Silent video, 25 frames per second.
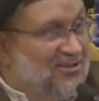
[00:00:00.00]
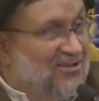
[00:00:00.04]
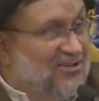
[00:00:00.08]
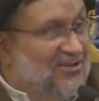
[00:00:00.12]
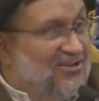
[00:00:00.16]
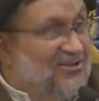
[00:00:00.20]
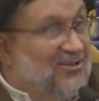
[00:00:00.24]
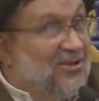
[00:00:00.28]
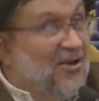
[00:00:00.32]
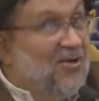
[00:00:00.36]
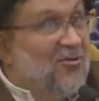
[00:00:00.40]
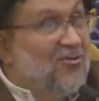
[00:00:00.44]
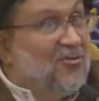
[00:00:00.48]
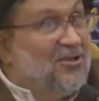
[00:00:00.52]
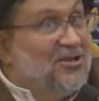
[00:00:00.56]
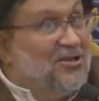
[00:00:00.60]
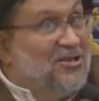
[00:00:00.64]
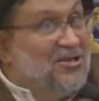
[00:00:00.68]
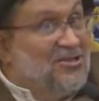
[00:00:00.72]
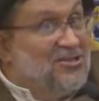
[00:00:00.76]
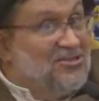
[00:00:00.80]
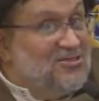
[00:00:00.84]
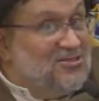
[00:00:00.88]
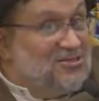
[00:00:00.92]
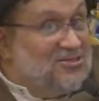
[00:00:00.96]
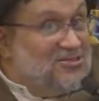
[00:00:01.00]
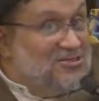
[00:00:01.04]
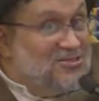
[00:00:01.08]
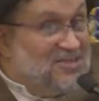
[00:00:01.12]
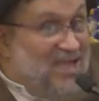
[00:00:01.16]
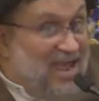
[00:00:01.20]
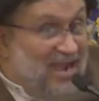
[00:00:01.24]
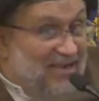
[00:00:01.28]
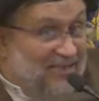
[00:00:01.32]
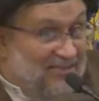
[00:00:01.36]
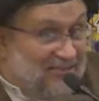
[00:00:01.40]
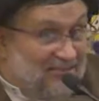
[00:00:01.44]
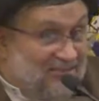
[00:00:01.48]
Now, in
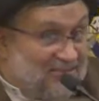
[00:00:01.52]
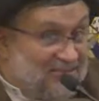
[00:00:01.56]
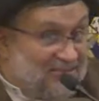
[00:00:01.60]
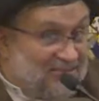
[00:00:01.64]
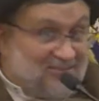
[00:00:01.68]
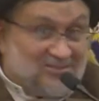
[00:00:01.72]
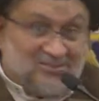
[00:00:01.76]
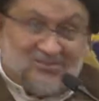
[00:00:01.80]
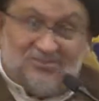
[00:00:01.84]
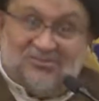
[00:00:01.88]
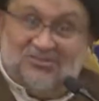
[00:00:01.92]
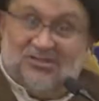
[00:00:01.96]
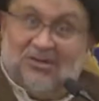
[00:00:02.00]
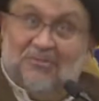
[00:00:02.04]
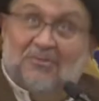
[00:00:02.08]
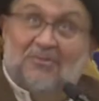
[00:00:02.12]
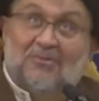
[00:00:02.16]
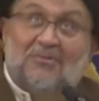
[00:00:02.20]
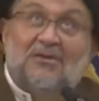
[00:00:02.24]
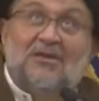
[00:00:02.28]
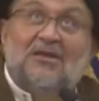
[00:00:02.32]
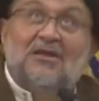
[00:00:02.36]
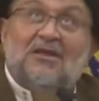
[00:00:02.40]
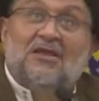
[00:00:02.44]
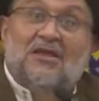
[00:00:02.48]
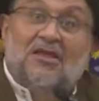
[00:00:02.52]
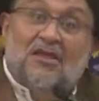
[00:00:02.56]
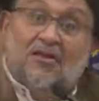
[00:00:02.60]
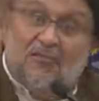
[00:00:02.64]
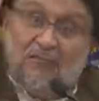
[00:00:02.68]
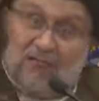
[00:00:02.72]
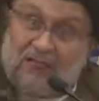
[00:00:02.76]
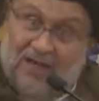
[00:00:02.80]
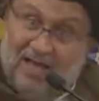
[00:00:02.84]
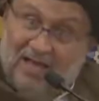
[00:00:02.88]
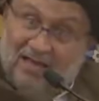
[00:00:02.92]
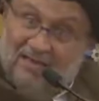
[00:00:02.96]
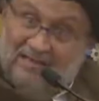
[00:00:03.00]
that system, if
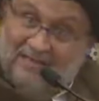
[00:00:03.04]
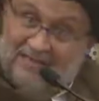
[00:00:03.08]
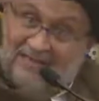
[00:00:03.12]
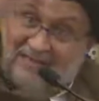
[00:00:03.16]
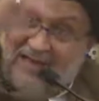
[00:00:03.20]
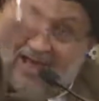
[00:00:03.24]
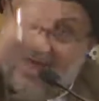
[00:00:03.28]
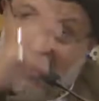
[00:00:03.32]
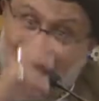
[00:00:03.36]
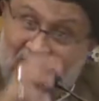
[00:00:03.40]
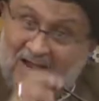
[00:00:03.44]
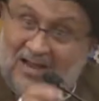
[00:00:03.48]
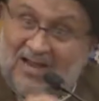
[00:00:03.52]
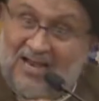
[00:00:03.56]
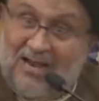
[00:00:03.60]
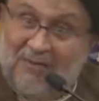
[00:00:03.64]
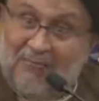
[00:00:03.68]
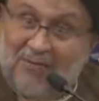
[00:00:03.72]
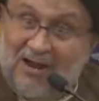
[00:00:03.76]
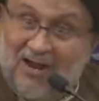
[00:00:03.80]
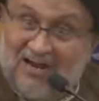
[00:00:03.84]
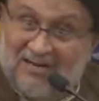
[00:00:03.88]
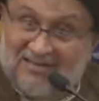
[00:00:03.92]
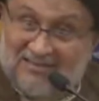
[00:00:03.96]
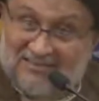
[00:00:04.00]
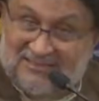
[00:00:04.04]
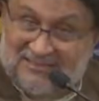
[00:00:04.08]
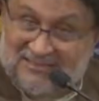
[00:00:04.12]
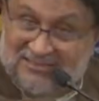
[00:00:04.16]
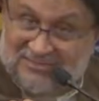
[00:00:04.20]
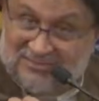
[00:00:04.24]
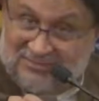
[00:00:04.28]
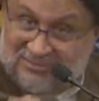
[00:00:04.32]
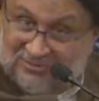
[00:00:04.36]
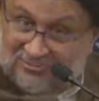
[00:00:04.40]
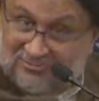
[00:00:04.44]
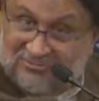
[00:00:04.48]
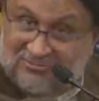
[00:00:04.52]
Allah commanded
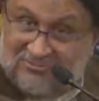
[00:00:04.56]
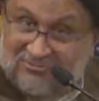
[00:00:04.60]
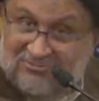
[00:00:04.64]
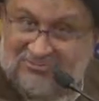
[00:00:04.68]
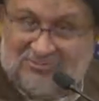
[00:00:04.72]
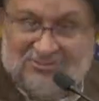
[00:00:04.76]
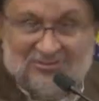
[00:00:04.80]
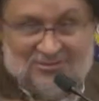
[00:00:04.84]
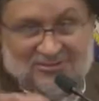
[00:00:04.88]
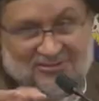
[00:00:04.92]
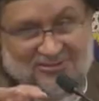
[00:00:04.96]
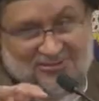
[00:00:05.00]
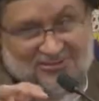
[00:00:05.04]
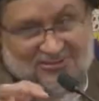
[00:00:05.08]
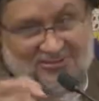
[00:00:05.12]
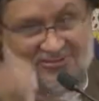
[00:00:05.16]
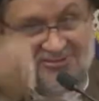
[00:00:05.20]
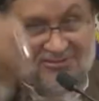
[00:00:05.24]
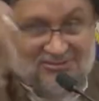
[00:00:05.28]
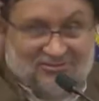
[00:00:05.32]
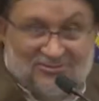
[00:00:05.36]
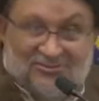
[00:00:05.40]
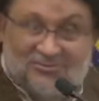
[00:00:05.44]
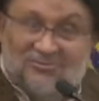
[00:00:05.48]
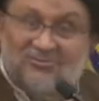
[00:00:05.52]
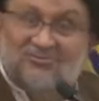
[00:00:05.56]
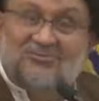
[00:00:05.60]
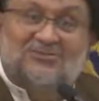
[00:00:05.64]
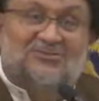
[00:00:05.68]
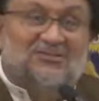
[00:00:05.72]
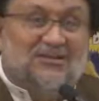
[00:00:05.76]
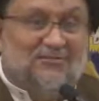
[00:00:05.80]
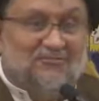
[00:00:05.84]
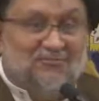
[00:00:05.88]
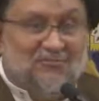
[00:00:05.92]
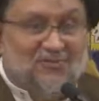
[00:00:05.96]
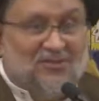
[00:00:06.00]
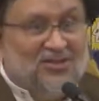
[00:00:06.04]
you to do
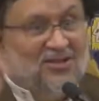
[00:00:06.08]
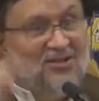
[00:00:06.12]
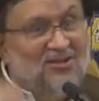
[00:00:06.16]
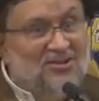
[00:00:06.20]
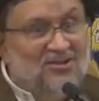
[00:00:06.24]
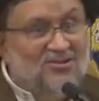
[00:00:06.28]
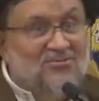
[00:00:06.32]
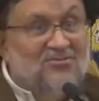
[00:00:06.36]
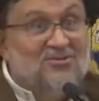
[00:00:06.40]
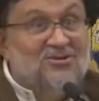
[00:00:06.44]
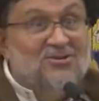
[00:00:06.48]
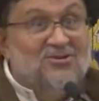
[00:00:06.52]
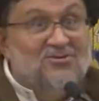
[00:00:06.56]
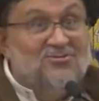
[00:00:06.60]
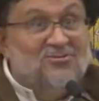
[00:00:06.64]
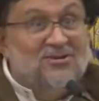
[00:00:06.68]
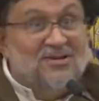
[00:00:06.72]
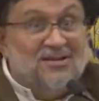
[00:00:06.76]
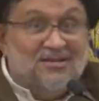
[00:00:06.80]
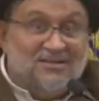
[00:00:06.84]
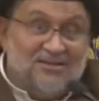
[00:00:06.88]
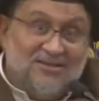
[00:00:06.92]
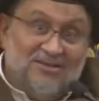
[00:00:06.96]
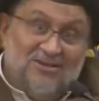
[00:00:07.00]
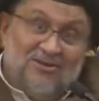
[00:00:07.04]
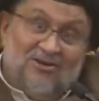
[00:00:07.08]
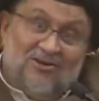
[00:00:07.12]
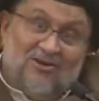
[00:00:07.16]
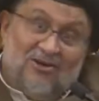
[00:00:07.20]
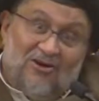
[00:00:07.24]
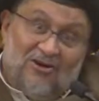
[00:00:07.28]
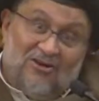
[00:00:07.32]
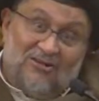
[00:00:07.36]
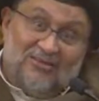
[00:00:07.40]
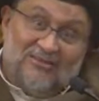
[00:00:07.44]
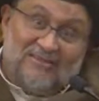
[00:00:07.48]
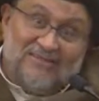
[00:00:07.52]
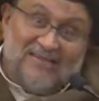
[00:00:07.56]
something, you do it
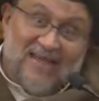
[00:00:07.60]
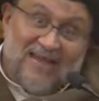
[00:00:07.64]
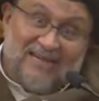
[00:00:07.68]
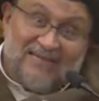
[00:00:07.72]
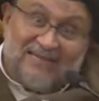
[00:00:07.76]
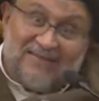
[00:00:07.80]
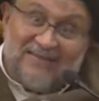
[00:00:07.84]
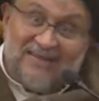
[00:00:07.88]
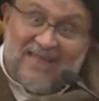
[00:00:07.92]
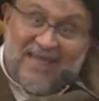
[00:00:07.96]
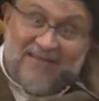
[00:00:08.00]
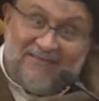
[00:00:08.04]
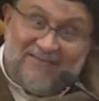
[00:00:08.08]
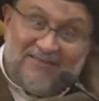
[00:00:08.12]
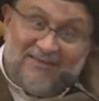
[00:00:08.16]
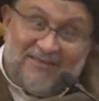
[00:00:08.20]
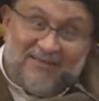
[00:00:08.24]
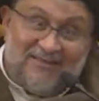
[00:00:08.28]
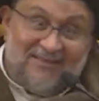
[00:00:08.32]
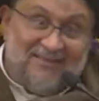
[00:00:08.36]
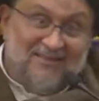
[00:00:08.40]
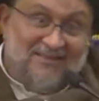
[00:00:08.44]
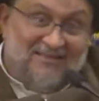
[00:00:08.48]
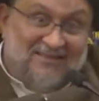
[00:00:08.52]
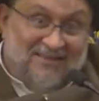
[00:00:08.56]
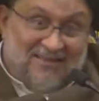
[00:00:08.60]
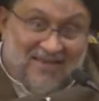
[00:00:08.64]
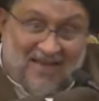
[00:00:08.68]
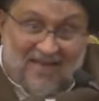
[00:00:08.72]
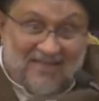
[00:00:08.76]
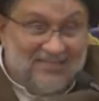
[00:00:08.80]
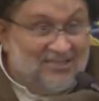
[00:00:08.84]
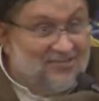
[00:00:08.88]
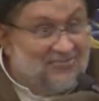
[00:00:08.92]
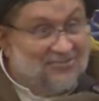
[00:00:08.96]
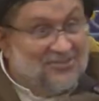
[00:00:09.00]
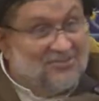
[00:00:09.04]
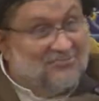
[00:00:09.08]
on that level. Are
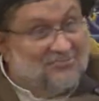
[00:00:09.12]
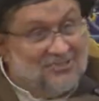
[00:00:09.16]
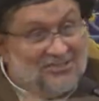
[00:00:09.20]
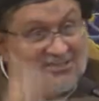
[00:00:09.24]
you with me?